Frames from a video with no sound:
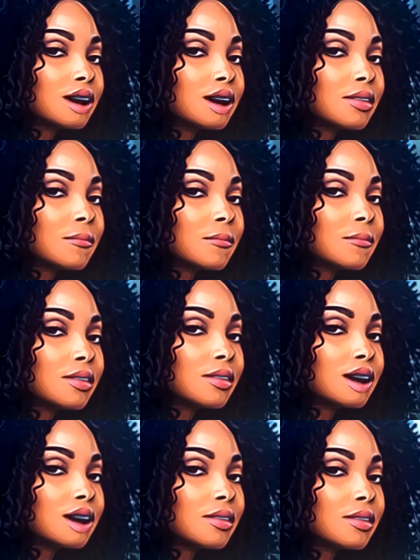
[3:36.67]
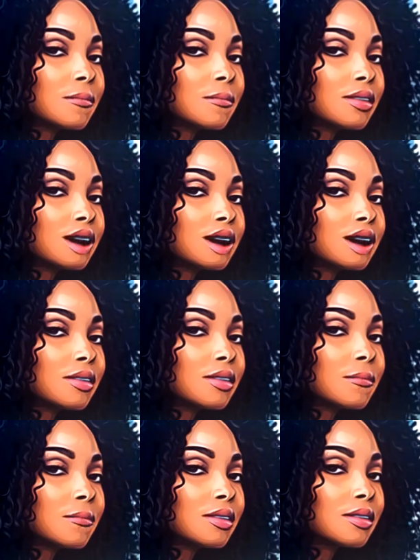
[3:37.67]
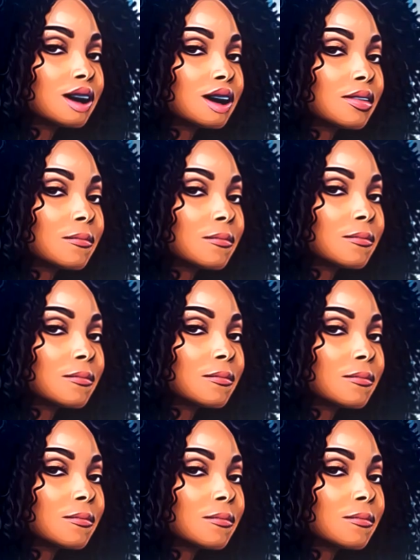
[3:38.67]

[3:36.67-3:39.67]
Ah, uh, okay. Moving forward.